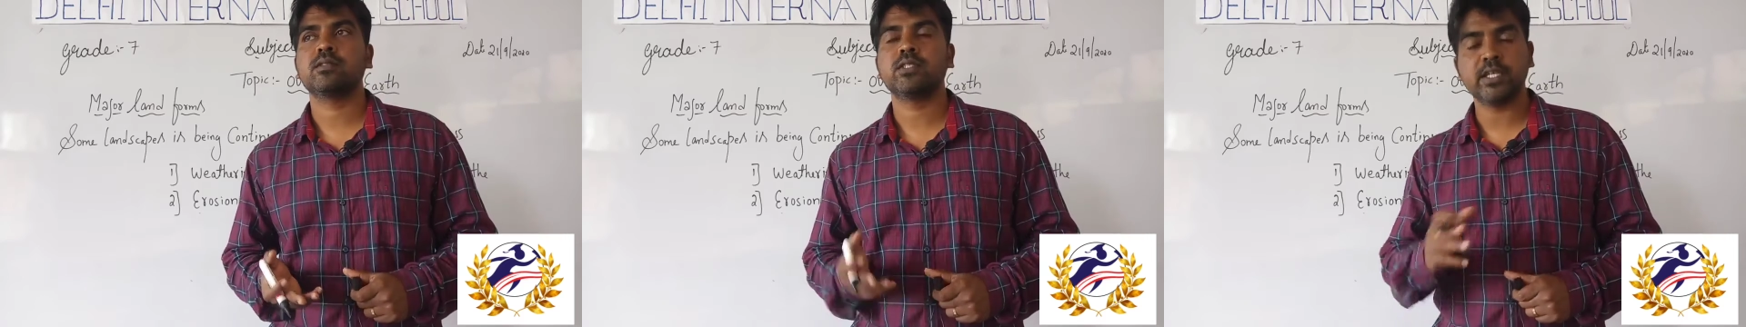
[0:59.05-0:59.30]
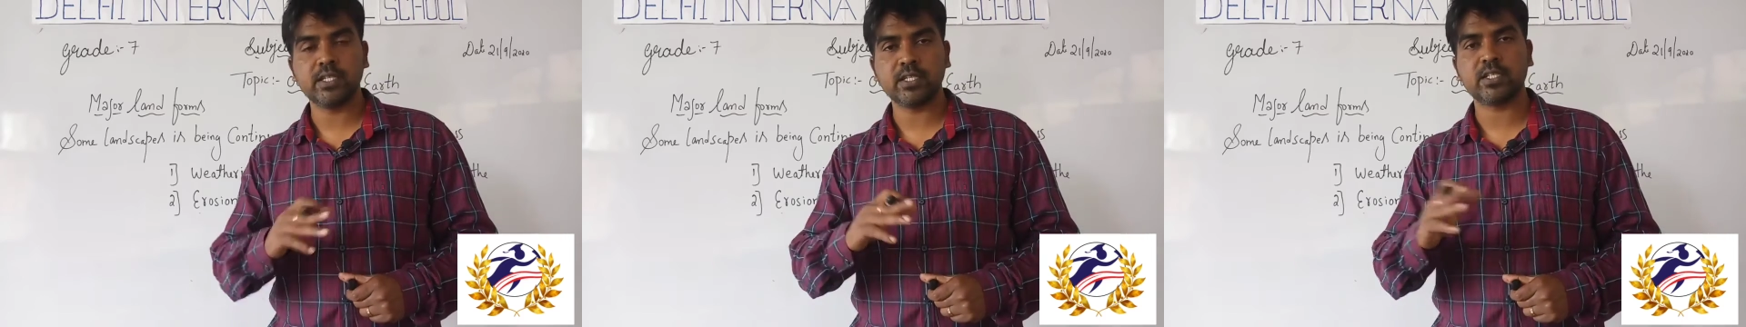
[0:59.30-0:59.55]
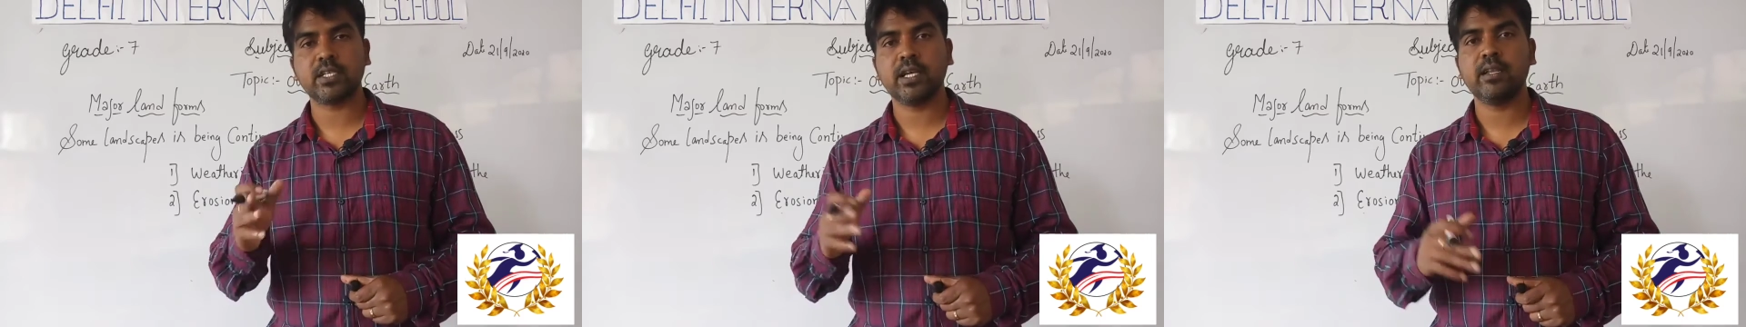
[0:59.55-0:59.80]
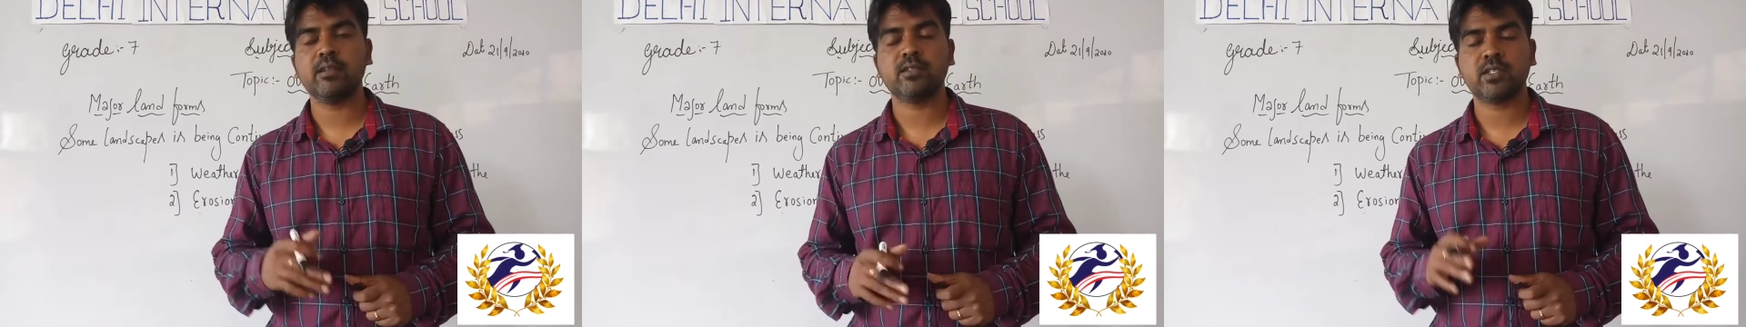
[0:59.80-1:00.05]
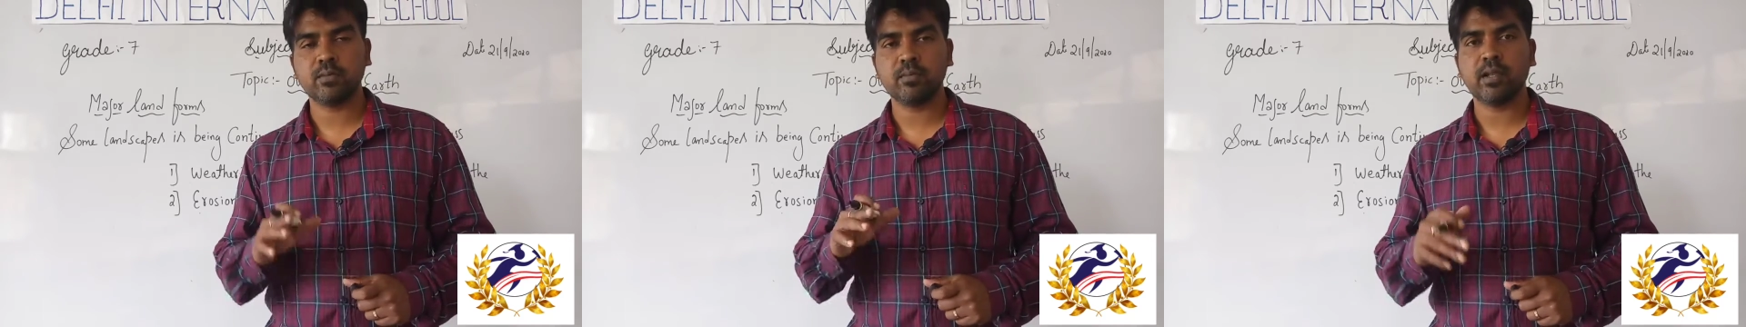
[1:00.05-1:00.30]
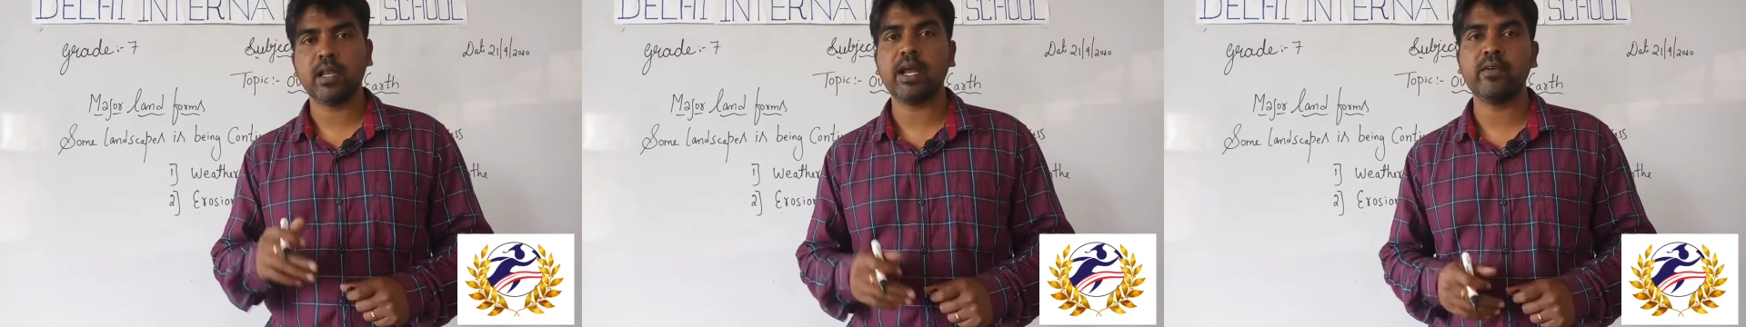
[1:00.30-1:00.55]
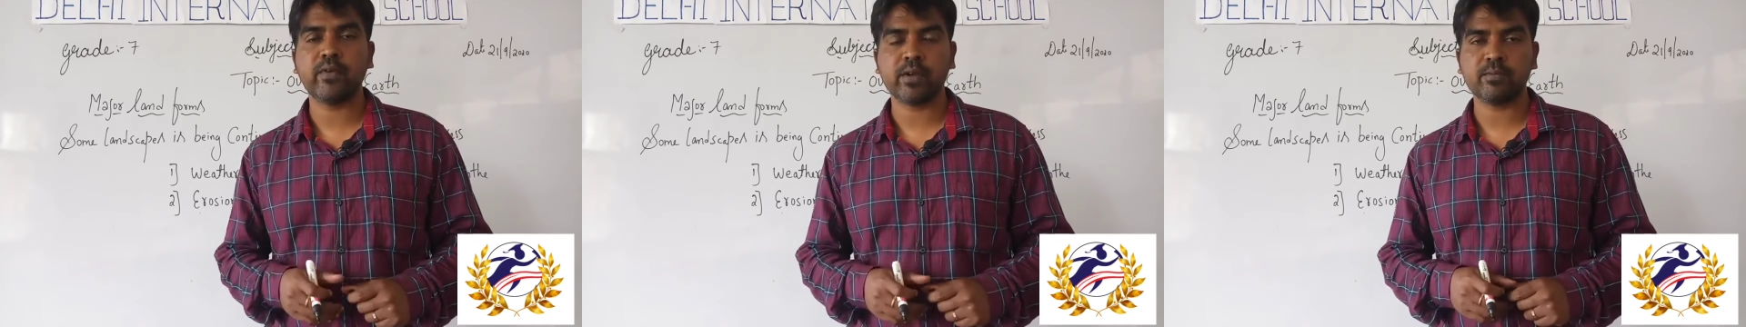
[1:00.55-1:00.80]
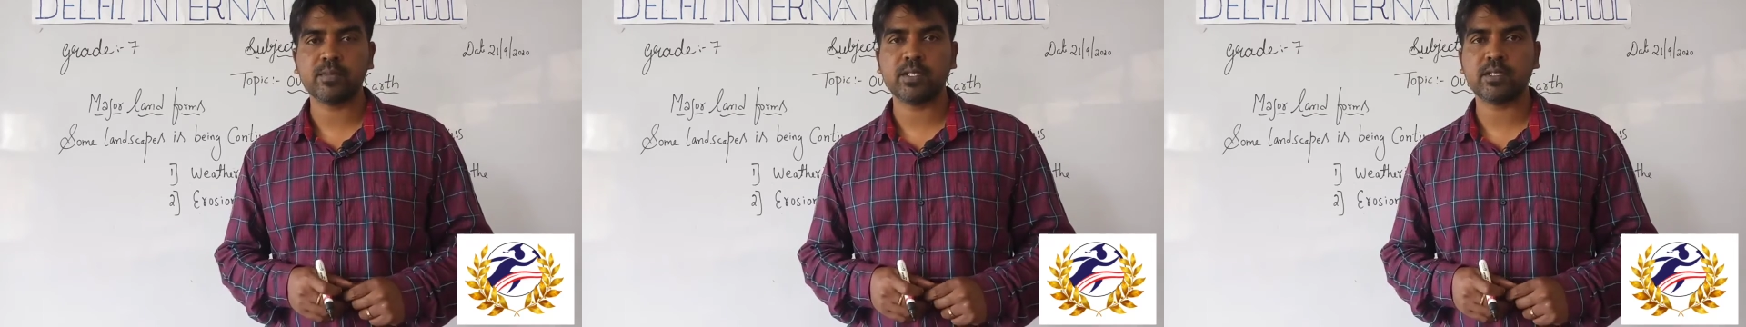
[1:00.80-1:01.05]
changes in some
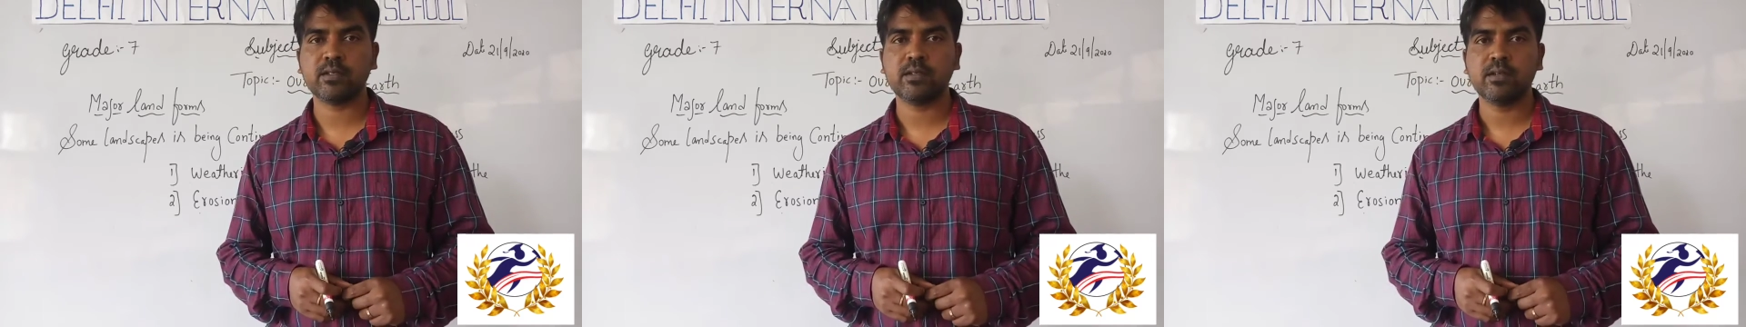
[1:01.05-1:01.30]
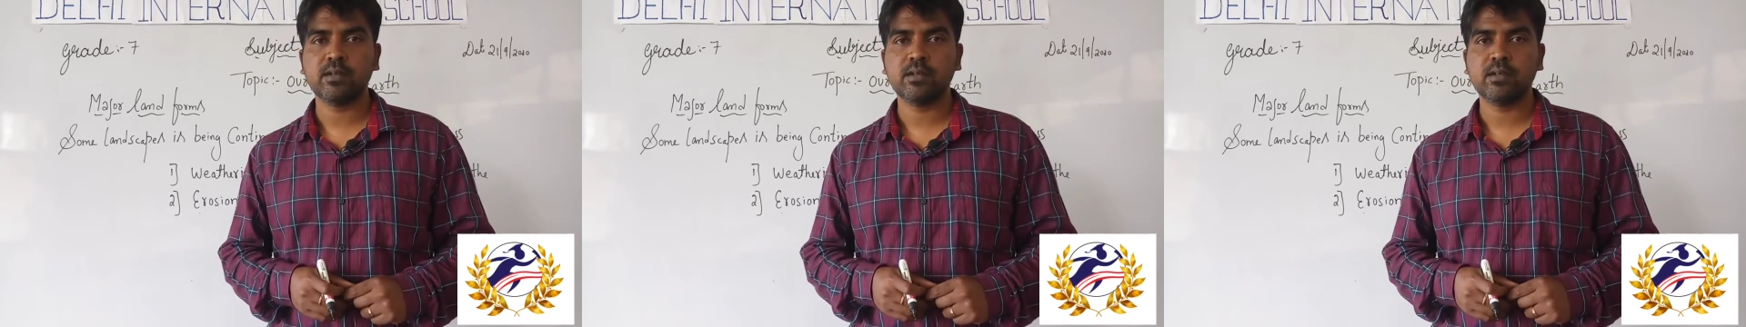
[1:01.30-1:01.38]
landforms.